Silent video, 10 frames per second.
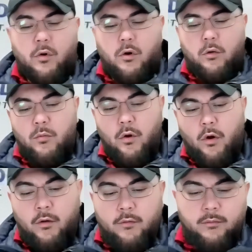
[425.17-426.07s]
Okay.
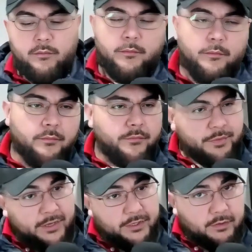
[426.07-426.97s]
Well,
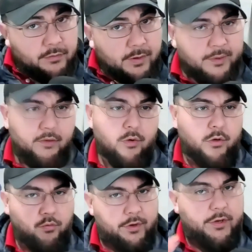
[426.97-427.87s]
thank you. I
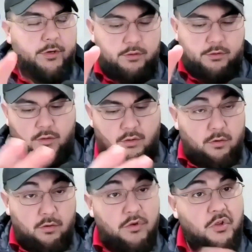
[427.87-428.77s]
mean,
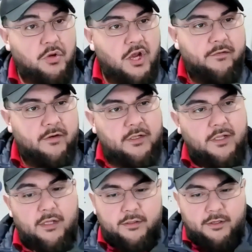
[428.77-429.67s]
you covered a
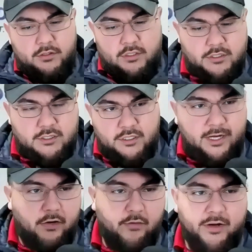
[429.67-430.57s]
lot there. So just to
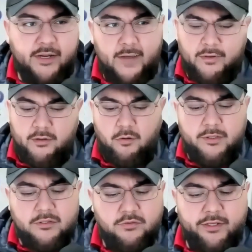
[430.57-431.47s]
kind of recap a little
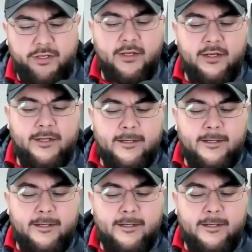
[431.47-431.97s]
bit, it's really